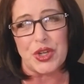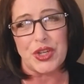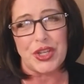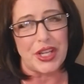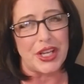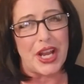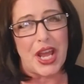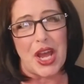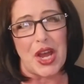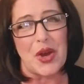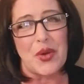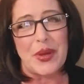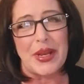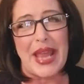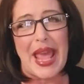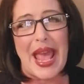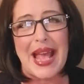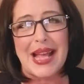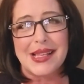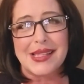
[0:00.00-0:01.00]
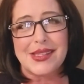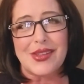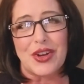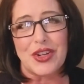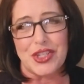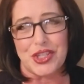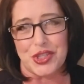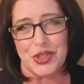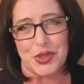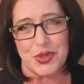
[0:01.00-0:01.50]
and as our
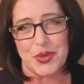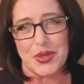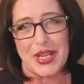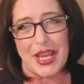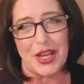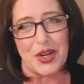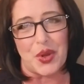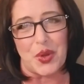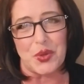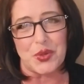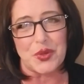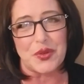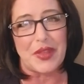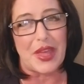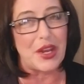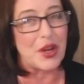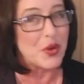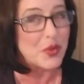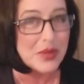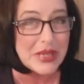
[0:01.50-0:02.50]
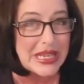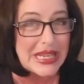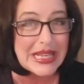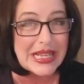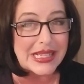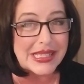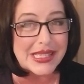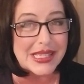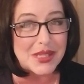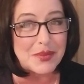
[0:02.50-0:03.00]
children get older, they don't need
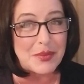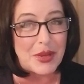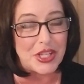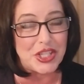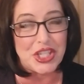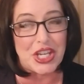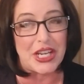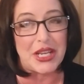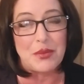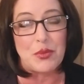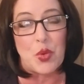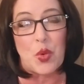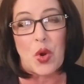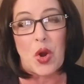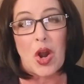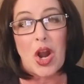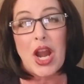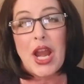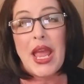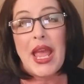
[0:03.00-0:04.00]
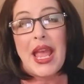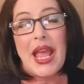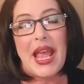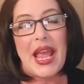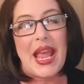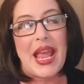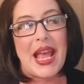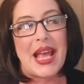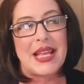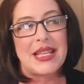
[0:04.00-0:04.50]
us as much anymore.
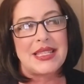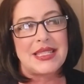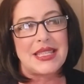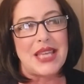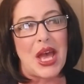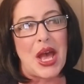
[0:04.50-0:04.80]
And